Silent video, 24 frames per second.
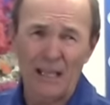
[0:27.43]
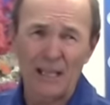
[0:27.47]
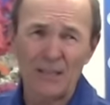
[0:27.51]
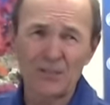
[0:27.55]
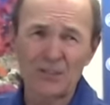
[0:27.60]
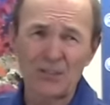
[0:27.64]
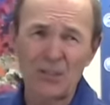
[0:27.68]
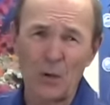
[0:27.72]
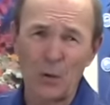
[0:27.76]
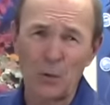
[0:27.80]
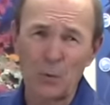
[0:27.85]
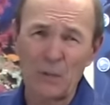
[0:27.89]

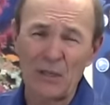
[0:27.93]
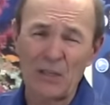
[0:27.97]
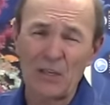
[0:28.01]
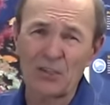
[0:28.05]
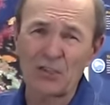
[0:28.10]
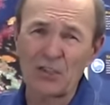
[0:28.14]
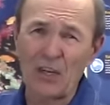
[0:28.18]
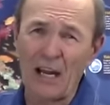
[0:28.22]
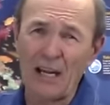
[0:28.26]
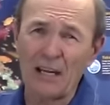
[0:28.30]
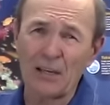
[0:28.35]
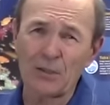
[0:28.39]
And so we
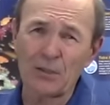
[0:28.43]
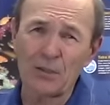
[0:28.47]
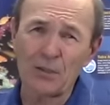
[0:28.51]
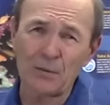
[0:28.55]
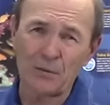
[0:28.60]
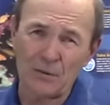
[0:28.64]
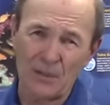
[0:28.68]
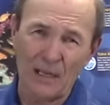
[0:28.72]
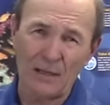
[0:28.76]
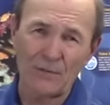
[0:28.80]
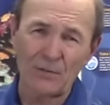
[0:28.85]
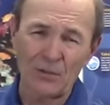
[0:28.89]
decided
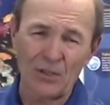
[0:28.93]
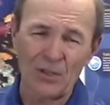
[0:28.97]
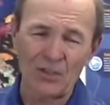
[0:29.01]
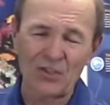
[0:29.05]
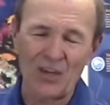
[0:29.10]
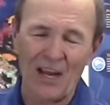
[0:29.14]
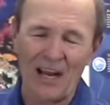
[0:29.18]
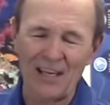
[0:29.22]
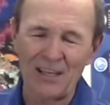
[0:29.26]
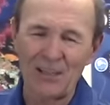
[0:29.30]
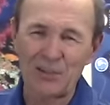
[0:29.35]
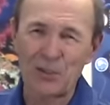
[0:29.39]
to, Kevin
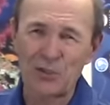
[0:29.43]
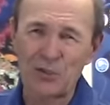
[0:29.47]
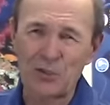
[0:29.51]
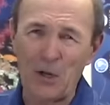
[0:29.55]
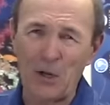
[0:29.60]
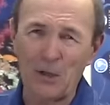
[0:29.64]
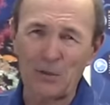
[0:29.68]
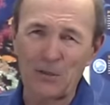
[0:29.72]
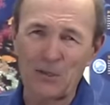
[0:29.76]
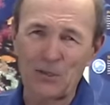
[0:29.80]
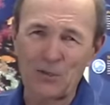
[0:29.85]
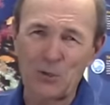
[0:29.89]
decided, to
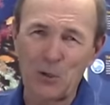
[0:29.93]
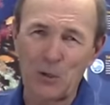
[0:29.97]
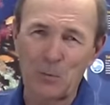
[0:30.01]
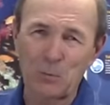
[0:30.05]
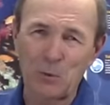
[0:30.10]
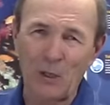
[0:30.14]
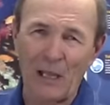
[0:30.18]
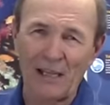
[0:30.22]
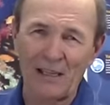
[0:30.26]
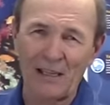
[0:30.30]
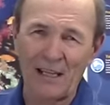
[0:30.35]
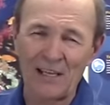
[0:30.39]
start this new
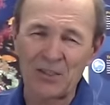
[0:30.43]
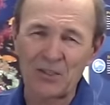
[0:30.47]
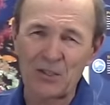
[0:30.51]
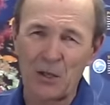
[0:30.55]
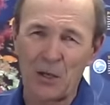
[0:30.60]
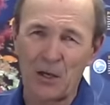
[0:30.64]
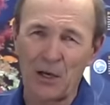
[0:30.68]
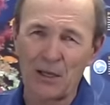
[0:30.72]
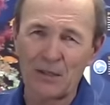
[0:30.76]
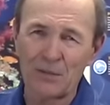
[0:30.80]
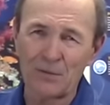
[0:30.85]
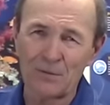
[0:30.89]
playlist
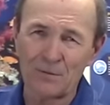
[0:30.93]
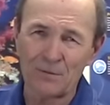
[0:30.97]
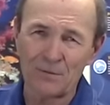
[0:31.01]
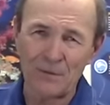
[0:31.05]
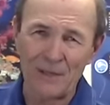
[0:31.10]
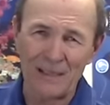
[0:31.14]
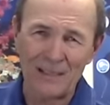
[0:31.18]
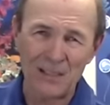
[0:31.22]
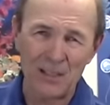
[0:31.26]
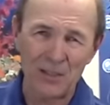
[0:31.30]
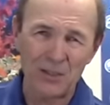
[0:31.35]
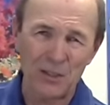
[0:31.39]
on
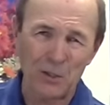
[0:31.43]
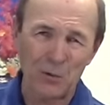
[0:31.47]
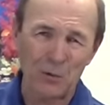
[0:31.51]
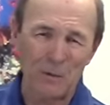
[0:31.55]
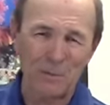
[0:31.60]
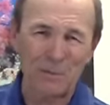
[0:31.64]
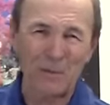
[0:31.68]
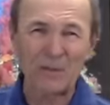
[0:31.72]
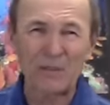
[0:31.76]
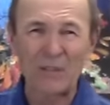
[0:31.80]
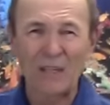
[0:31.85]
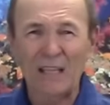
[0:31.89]
vintage
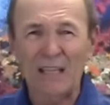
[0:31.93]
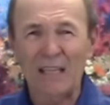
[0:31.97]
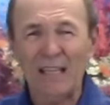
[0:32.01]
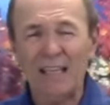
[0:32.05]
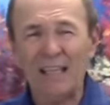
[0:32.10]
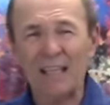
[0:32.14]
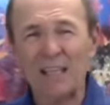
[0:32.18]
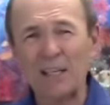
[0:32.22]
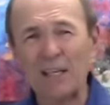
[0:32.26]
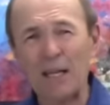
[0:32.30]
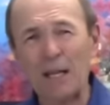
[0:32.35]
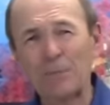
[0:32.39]
equipment
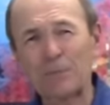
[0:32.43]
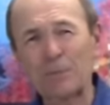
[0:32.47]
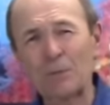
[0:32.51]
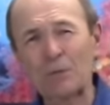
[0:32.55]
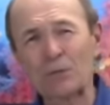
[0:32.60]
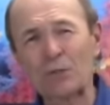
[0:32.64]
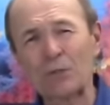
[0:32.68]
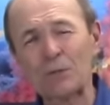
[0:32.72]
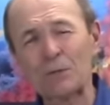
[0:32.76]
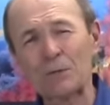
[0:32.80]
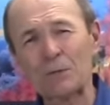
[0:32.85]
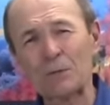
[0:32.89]
in an
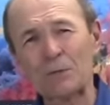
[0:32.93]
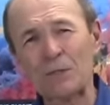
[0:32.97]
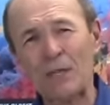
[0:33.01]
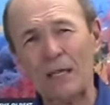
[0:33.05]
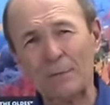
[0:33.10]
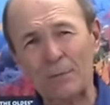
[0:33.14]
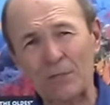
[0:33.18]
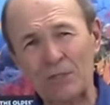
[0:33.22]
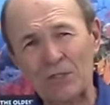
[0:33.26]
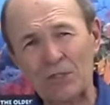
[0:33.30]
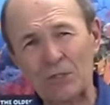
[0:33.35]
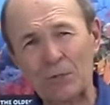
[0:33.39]
effort to
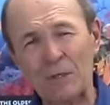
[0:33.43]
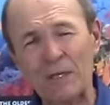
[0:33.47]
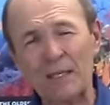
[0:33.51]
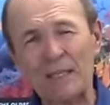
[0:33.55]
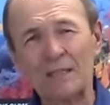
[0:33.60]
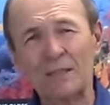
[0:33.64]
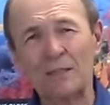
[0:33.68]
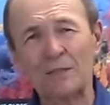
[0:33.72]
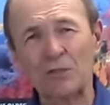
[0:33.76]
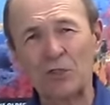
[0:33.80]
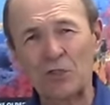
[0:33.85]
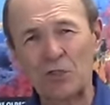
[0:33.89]

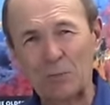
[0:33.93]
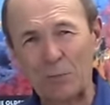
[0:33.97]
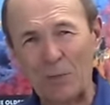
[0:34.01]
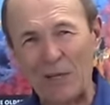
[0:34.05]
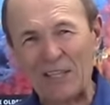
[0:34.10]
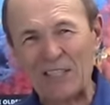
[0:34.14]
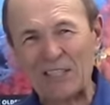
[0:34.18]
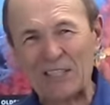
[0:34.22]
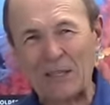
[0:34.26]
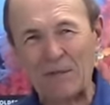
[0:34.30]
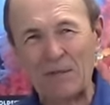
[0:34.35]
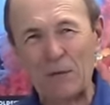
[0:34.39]
demonstrate and
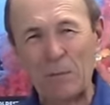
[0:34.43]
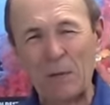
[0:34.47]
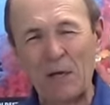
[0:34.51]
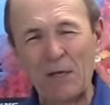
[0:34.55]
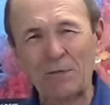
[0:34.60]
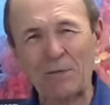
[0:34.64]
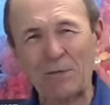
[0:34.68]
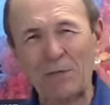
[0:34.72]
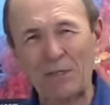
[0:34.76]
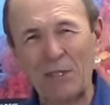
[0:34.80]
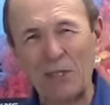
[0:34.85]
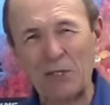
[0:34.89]
display some of
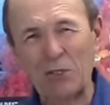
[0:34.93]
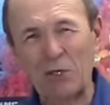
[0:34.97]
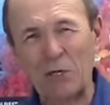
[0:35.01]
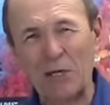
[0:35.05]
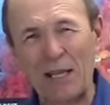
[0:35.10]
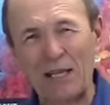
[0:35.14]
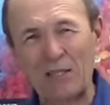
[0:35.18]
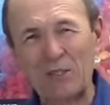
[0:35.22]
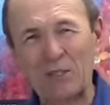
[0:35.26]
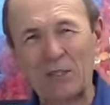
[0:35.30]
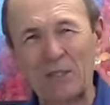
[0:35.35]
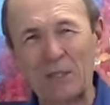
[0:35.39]
my vintage
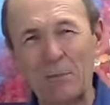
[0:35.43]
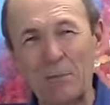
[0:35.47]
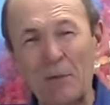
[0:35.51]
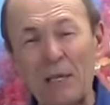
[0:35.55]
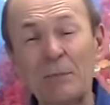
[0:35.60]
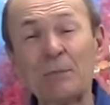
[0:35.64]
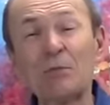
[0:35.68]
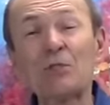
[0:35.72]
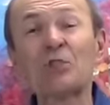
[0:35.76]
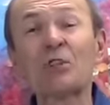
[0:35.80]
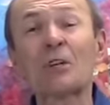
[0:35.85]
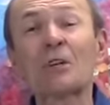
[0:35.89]
collection and
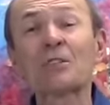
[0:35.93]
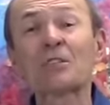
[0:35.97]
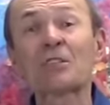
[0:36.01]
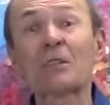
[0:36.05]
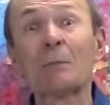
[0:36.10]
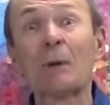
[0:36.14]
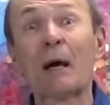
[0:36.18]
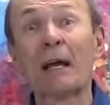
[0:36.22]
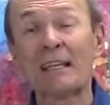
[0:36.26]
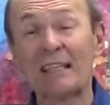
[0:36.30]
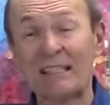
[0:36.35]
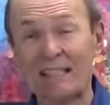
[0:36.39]
maybe share
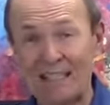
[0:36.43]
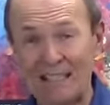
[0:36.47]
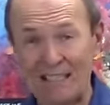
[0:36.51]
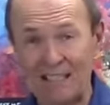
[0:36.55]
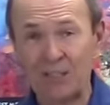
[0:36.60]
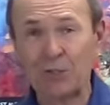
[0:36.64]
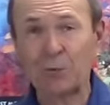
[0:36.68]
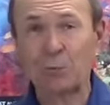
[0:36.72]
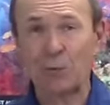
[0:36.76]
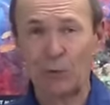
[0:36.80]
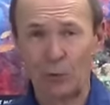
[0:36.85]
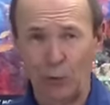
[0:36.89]
some
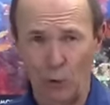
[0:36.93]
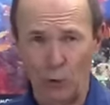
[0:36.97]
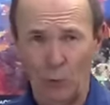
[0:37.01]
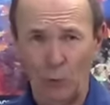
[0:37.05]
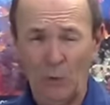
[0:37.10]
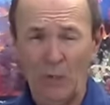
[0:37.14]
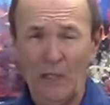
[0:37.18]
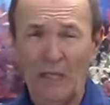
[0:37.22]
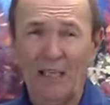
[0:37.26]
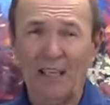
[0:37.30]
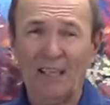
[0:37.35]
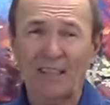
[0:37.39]
ideas with
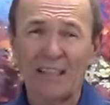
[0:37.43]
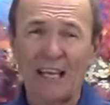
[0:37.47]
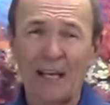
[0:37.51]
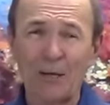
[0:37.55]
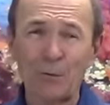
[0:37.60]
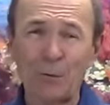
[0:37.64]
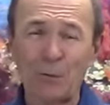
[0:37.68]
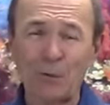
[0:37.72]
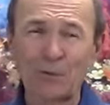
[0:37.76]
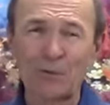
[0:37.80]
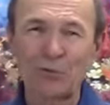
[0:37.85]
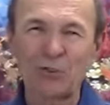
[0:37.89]
you
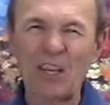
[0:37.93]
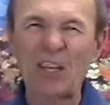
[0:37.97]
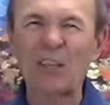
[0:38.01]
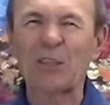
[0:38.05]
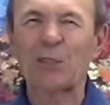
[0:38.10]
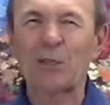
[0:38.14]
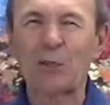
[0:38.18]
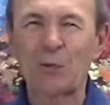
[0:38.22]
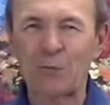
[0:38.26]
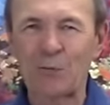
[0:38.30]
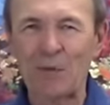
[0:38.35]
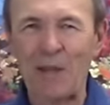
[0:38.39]
that will
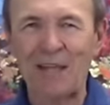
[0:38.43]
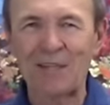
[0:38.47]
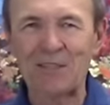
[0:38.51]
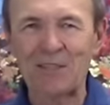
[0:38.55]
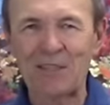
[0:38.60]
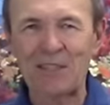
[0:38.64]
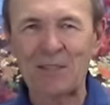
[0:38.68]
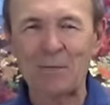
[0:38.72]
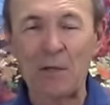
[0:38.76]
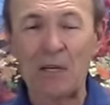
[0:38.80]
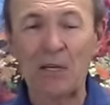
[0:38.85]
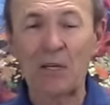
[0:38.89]
tickle your
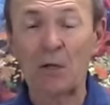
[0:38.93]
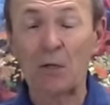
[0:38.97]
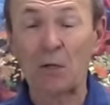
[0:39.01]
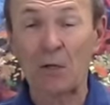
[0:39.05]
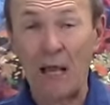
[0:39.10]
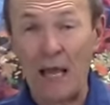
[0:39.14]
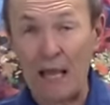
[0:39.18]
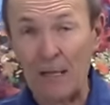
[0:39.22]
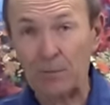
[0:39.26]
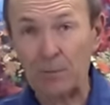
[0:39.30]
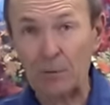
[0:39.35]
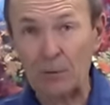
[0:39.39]
fancy, make you
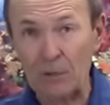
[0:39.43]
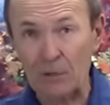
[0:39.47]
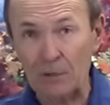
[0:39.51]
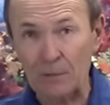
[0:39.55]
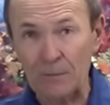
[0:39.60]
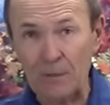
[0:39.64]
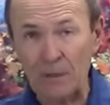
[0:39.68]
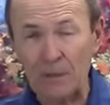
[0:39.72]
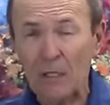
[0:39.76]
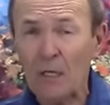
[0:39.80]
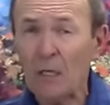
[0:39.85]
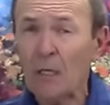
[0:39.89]
laugh a
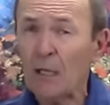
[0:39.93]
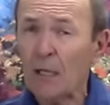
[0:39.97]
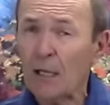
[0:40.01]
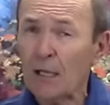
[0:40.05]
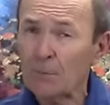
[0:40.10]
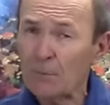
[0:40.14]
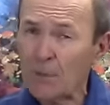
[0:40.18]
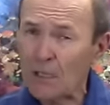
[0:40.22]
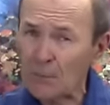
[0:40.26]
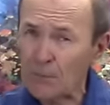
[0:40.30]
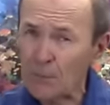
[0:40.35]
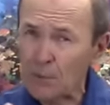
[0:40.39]
little bit,
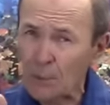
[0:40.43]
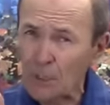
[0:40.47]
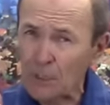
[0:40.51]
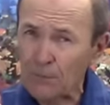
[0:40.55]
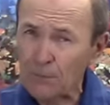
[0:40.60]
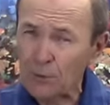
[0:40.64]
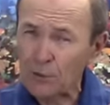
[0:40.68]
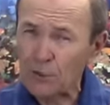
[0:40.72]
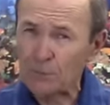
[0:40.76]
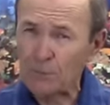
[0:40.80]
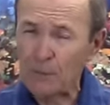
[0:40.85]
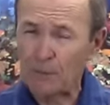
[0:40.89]
and maybe
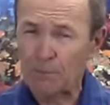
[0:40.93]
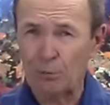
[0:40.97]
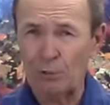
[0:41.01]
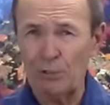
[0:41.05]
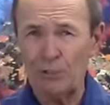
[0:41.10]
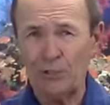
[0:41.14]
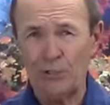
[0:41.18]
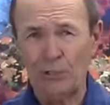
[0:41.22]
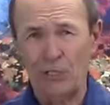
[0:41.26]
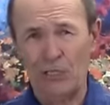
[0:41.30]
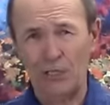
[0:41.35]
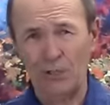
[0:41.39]
give you some
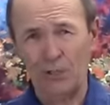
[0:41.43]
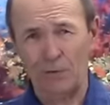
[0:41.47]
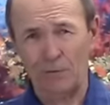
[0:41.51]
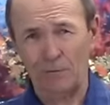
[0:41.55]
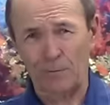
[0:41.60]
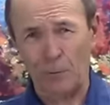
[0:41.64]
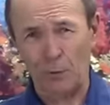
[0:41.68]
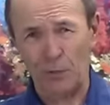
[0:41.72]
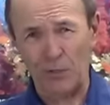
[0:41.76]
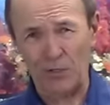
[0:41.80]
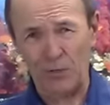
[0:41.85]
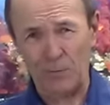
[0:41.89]

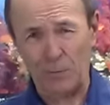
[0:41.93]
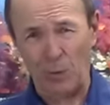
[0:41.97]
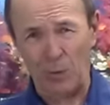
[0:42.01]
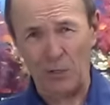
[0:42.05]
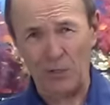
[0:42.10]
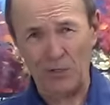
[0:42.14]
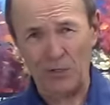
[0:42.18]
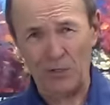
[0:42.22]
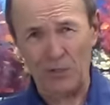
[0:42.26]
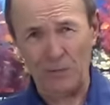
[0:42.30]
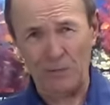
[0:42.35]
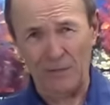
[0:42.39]
appreciation for the
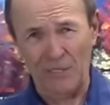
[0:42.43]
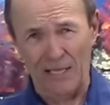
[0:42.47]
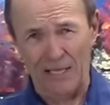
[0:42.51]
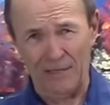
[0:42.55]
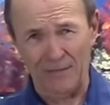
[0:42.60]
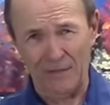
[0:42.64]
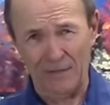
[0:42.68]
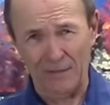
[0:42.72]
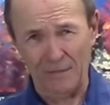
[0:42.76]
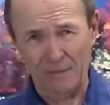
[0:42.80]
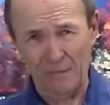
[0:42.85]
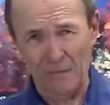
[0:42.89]
sport of scuba
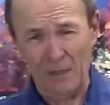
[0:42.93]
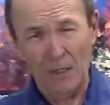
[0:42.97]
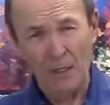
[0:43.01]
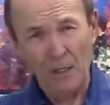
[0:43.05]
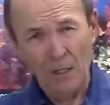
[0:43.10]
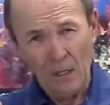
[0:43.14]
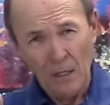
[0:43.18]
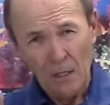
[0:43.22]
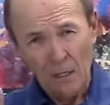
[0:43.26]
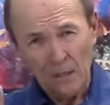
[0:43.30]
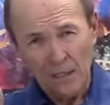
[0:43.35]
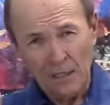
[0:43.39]
diving.
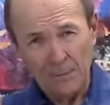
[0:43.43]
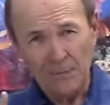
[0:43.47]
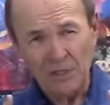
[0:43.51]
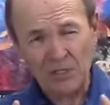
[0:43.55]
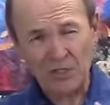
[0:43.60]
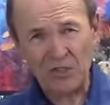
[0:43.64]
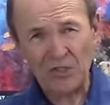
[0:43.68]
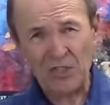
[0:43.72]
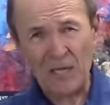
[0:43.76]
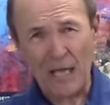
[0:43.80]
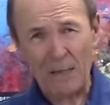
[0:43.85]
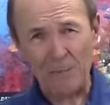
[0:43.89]
Let me
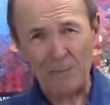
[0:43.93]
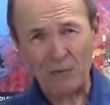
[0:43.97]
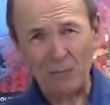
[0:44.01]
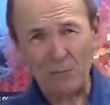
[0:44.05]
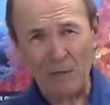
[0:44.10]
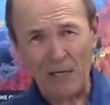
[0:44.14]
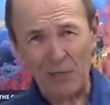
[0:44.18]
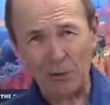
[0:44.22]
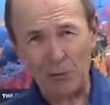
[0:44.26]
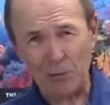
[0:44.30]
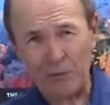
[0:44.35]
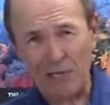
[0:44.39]
establish
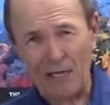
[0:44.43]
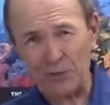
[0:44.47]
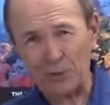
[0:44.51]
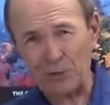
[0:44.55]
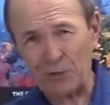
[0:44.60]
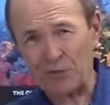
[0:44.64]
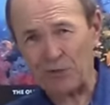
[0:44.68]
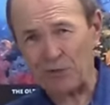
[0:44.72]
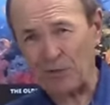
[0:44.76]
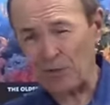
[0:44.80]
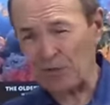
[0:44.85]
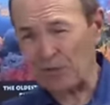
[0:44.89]
my
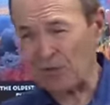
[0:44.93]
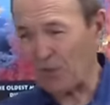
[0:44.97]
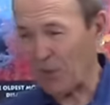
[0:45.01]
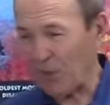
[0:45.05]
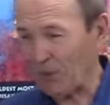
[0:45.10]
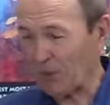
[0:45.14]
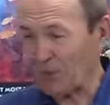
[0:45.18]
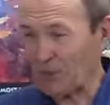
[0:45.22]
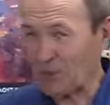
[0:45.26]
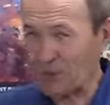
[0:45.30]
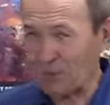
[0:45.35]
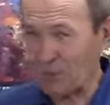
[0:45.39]
credentials first of
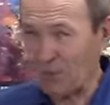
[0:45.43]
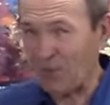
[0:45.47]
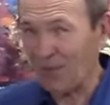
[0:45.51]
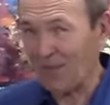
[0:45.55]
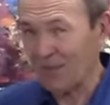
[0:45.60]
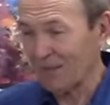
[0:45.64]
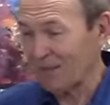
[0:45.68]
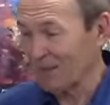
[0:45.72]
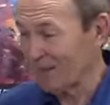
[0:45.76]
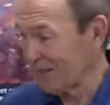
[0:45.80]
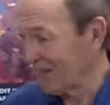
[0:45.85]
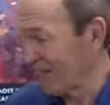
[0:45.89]
all. This is
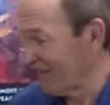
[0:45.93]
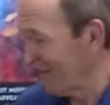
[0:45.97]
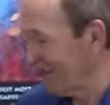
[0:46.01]
me.